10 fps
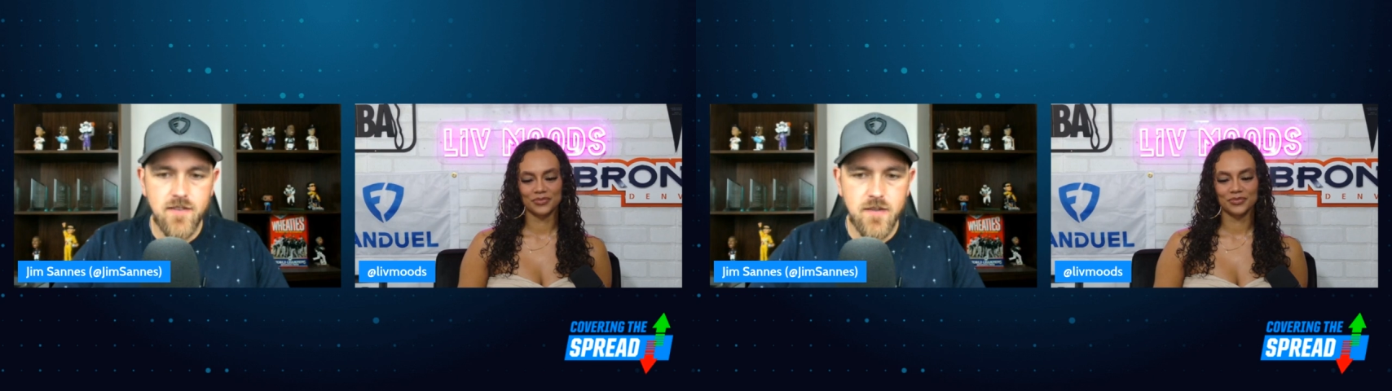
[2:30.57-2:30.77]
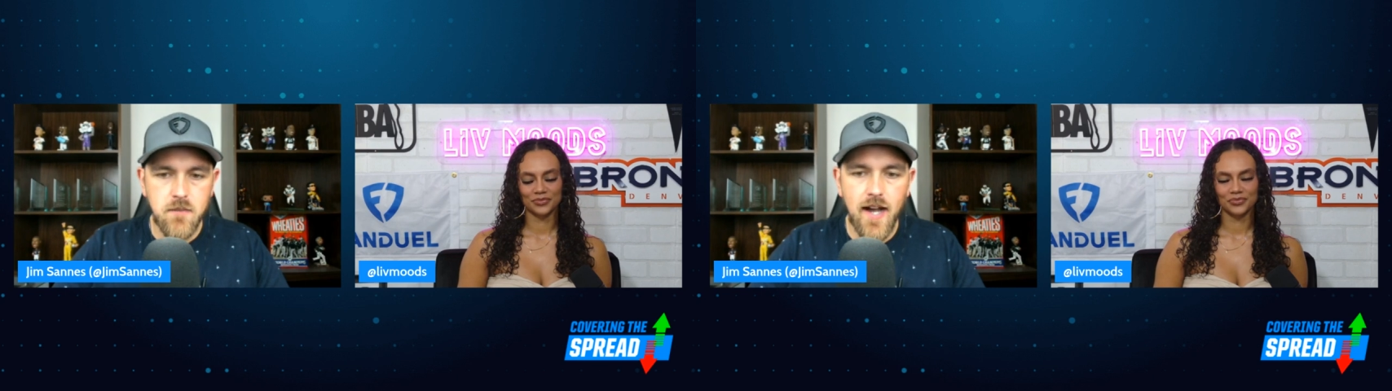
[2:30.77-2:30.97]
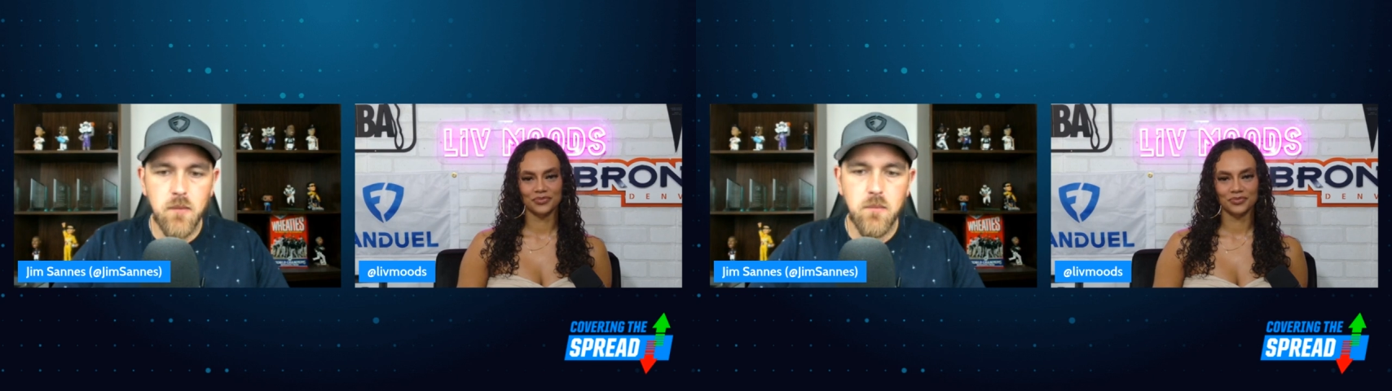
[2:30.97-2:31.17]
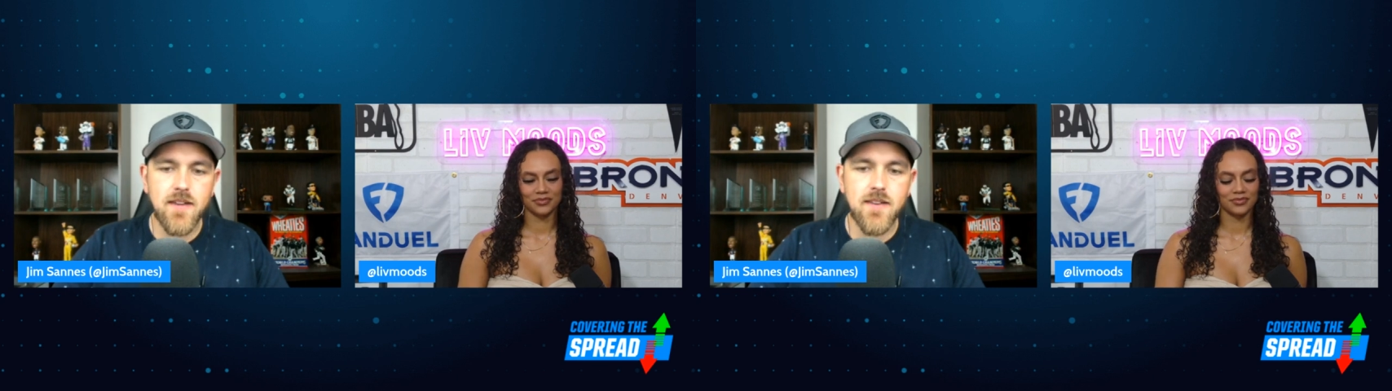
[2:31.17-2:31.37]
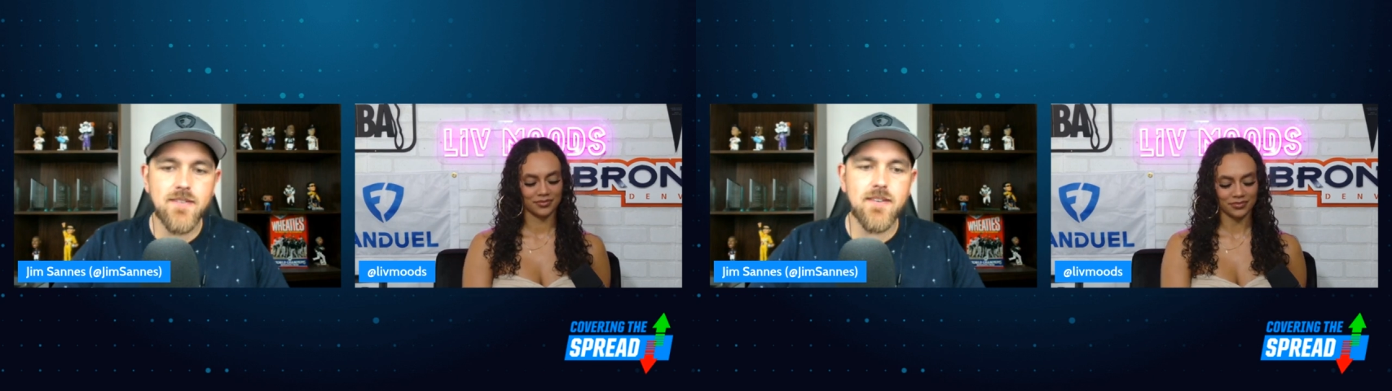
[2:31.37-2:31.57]
Speaker 1: in mind,
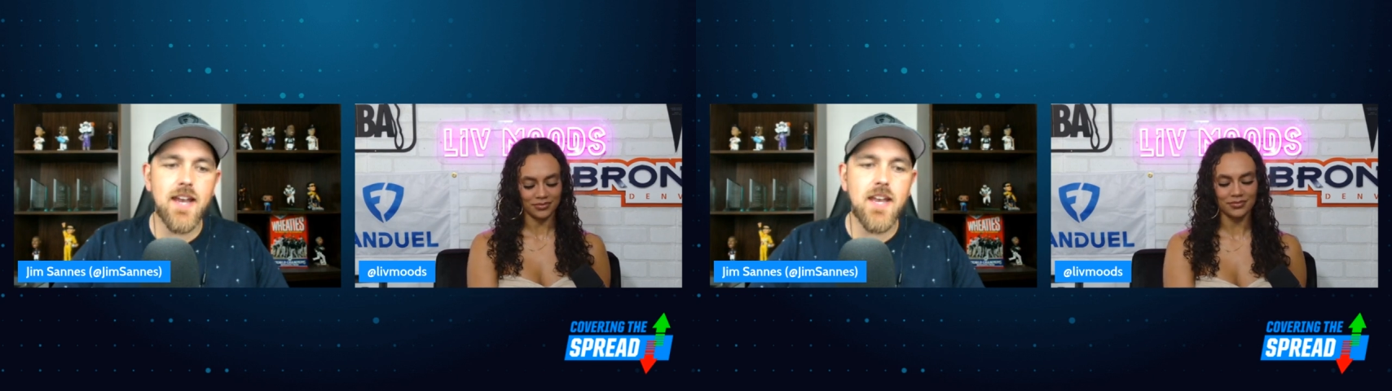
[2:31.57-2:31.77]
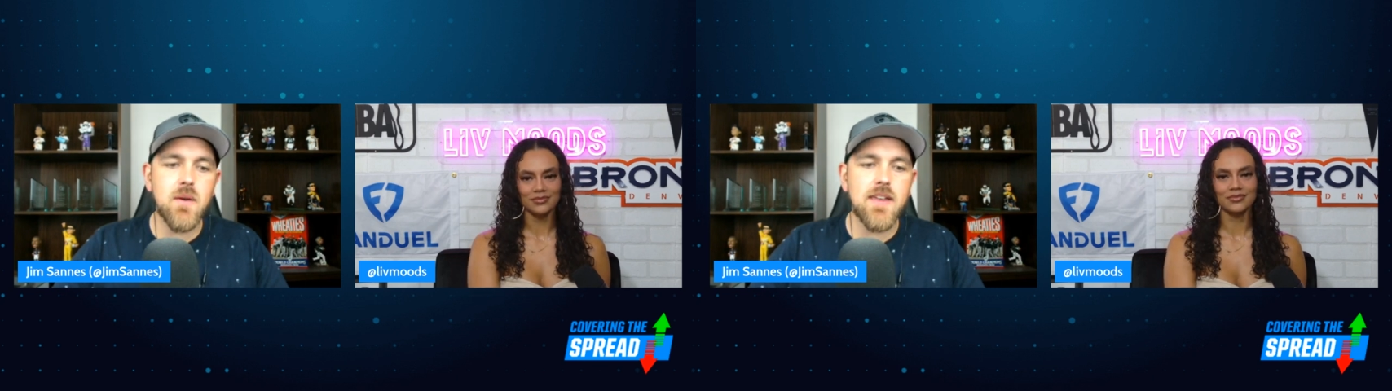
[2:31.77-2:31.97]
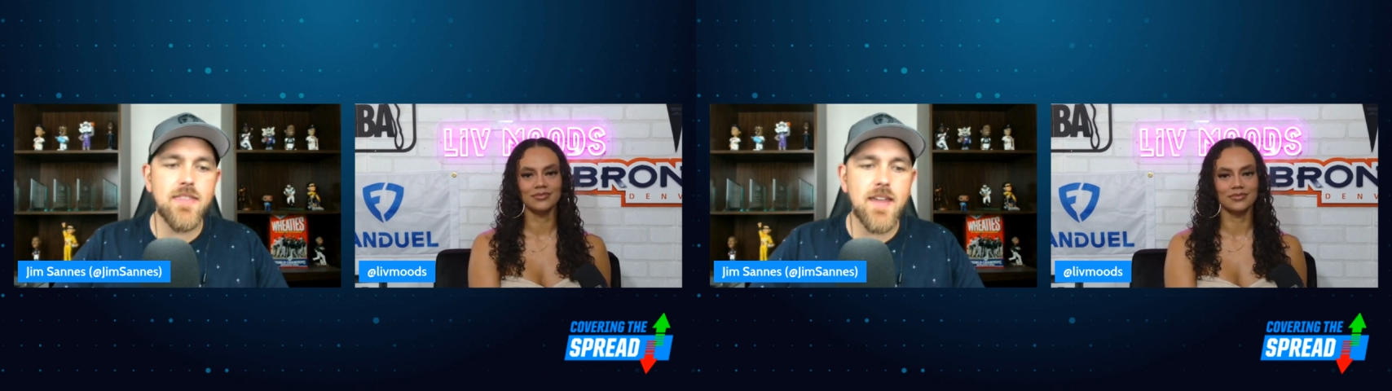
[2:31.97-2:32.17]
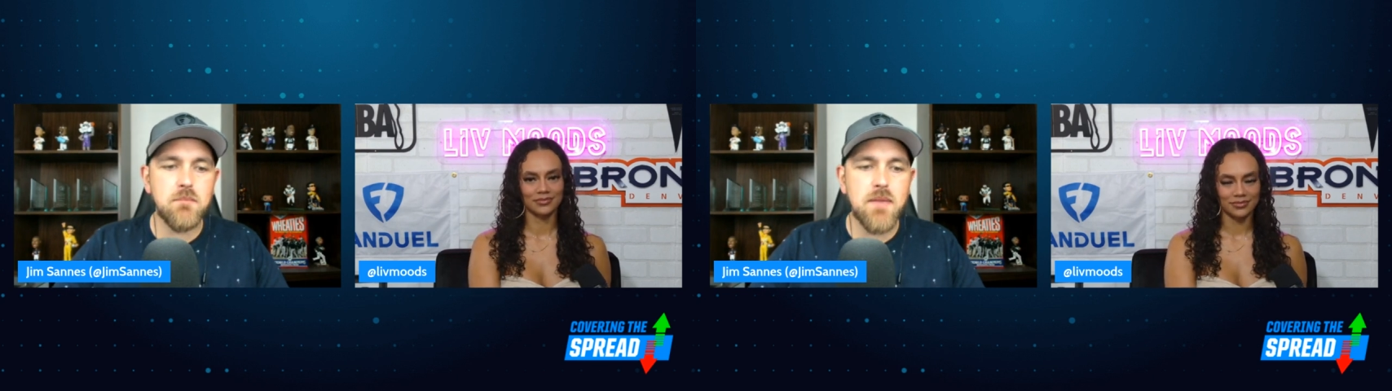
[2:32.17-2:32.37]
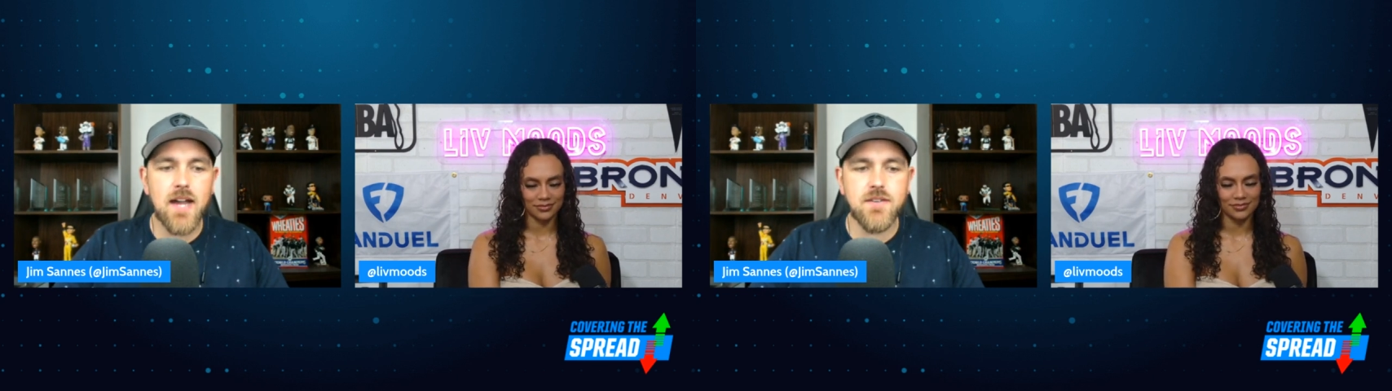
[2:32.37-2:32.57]
because I know we can think
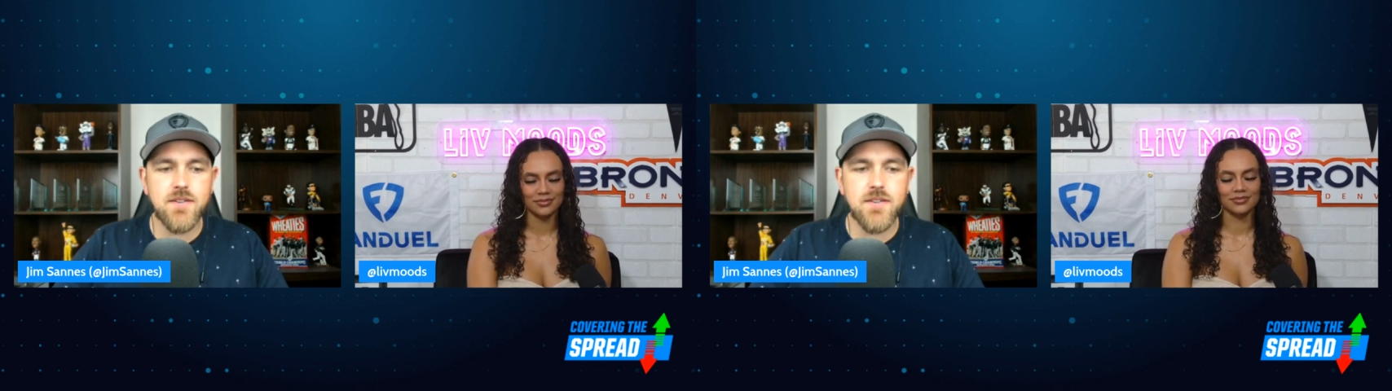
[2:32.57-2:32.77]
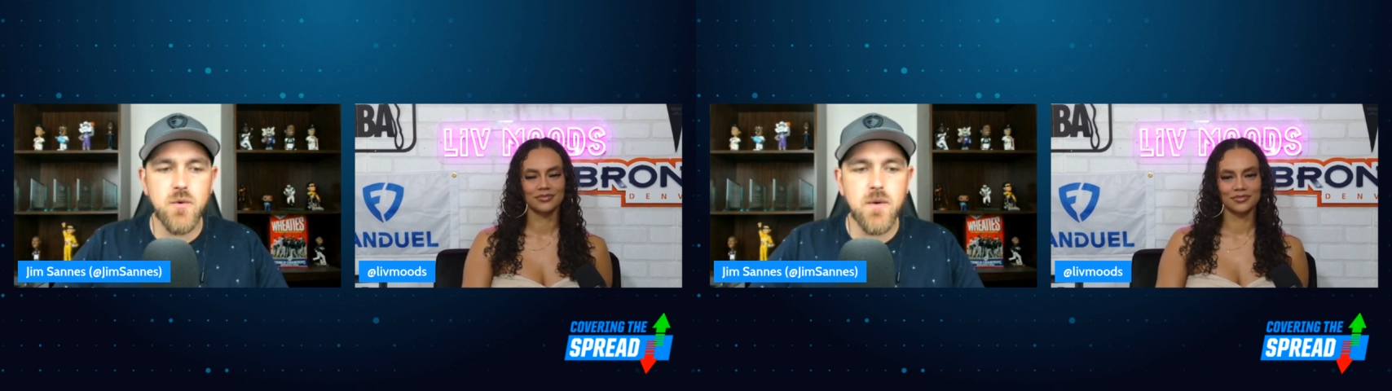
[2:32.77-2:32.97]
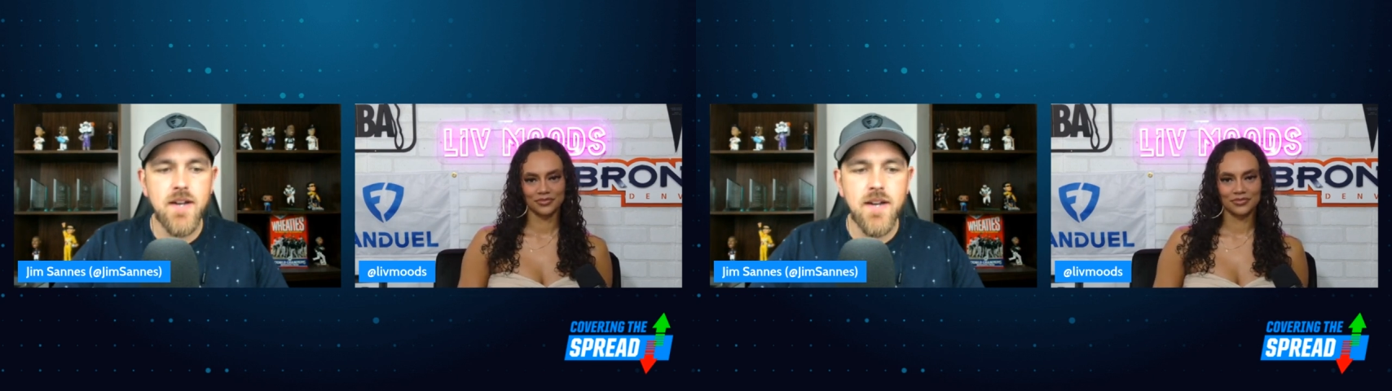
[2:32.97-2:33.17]
back to